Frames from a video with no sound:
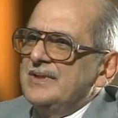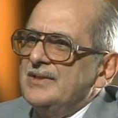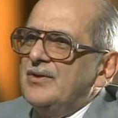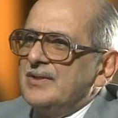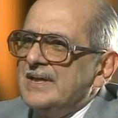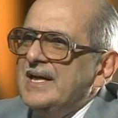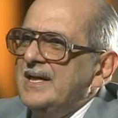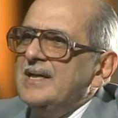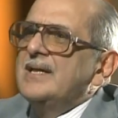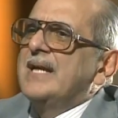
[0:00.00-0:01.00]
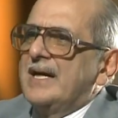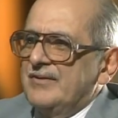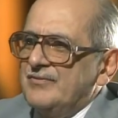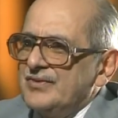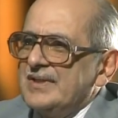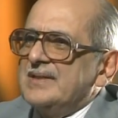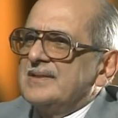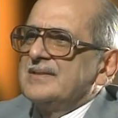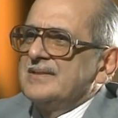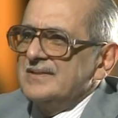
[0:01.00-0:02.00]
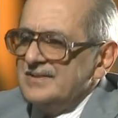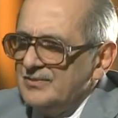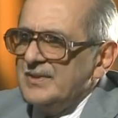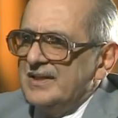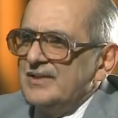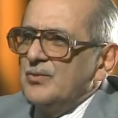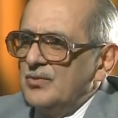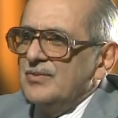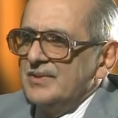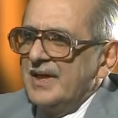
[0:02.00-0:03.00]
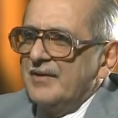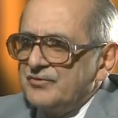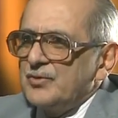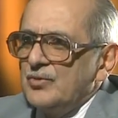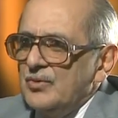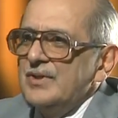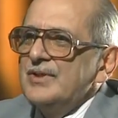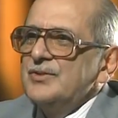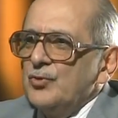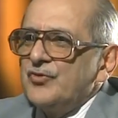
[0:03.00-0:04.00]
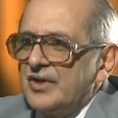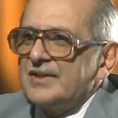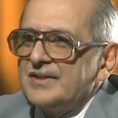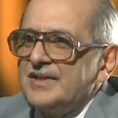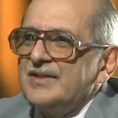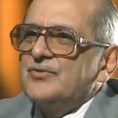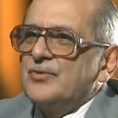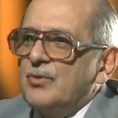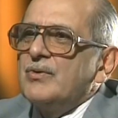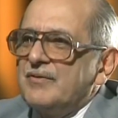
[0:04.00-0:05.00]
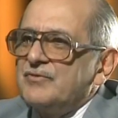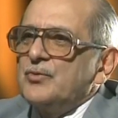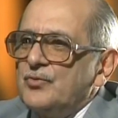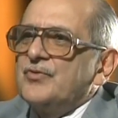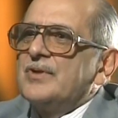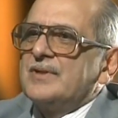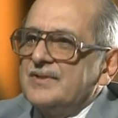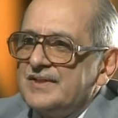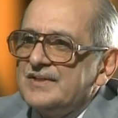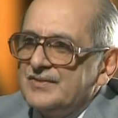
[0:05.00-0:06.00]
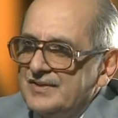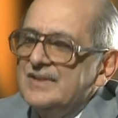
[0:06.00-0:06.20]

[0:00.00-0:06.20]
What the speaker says: in your daily lives that, well, you have to do certain things, you don't have to do certain things.